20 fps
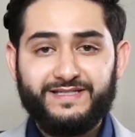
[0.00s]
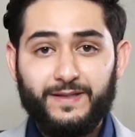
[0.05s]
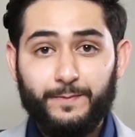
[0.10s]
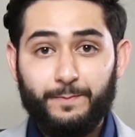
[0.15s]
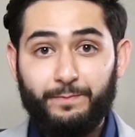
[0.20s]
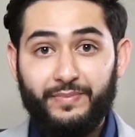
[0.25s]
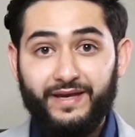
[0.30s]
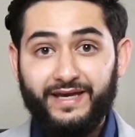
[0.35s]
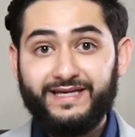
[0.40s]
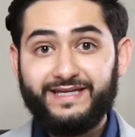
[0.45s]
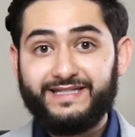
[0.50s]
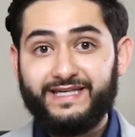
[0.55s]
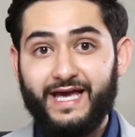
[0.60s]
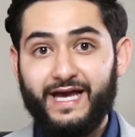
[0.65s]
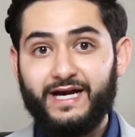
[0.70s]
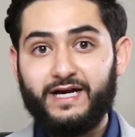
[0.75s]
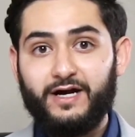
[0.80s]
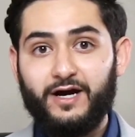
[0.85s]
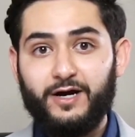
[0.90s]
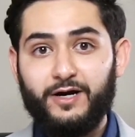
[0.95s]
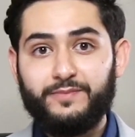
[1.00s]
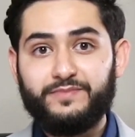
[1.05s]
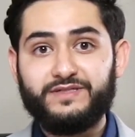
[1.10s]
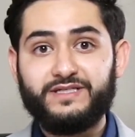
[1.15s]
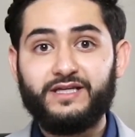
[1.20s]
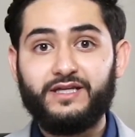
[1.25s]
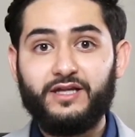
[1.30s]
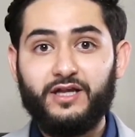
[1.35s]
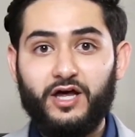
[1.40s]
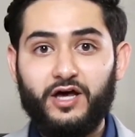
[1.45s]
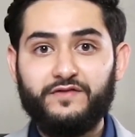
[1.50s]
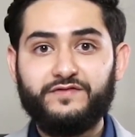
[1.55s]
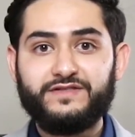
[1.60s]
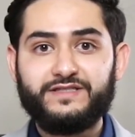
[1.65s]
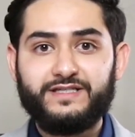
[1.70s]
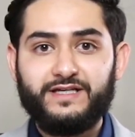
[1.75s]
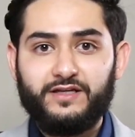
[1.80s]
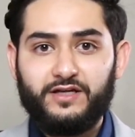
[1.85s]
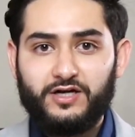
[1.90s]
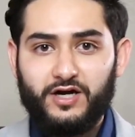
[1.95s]
and big tech hubs love
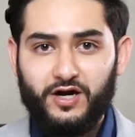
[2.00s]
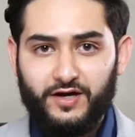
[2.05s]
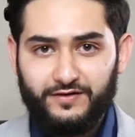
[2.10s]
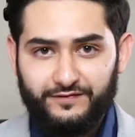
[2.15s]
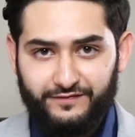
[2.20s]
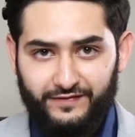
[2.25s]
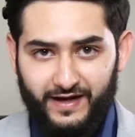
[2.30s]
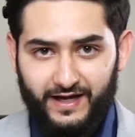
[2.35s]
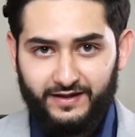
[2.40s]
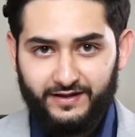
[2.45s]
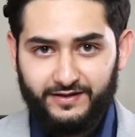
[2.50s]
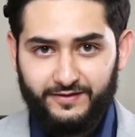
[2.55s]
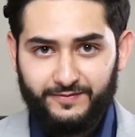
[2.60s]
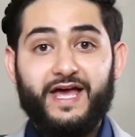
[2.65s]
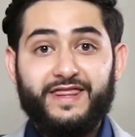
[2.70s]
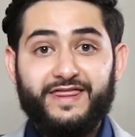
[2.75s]
Silicon Valley?